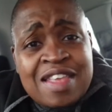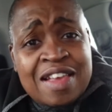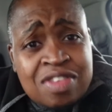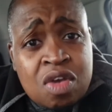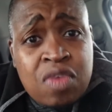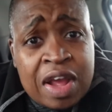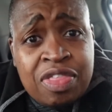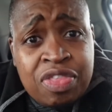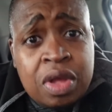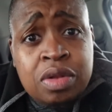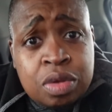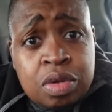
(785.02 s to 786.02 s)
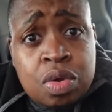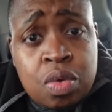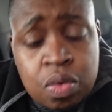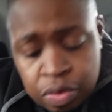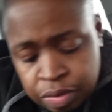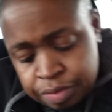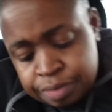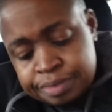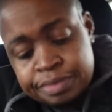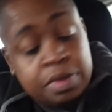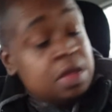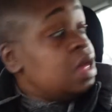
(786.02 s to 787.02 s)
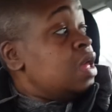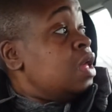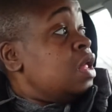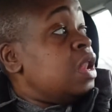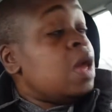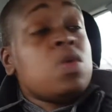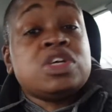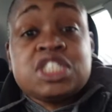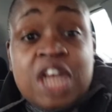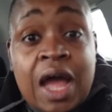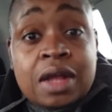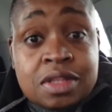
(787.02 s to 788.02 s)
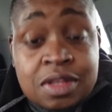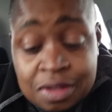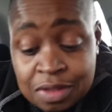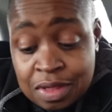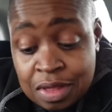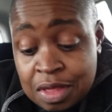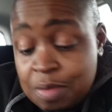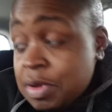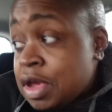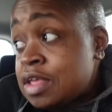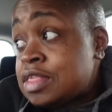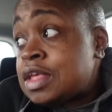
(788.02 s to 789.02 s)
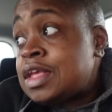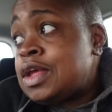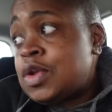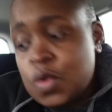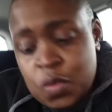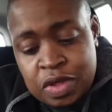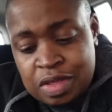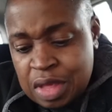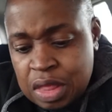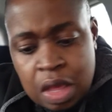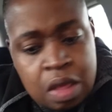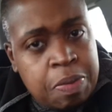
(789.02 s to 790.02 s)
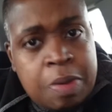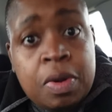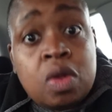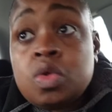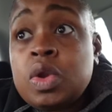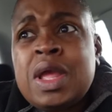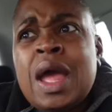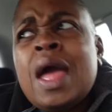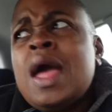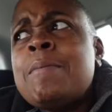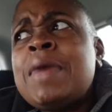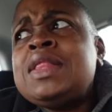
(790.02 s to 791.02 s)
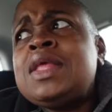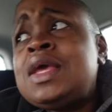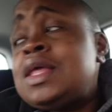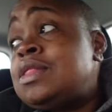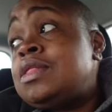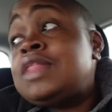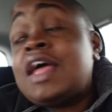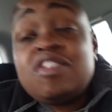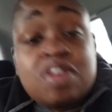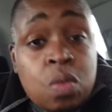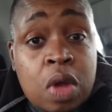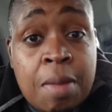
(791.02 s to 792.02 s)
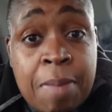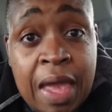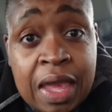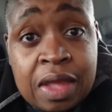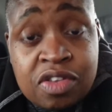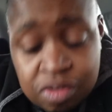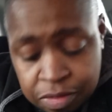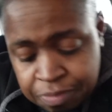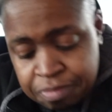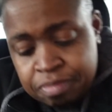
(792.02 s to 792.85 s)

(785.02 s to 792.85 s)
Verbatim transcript: that's the right thing to do. They were shocked because, you know, when like, people don't do that. Yeah, my thing, that shit will come back at you.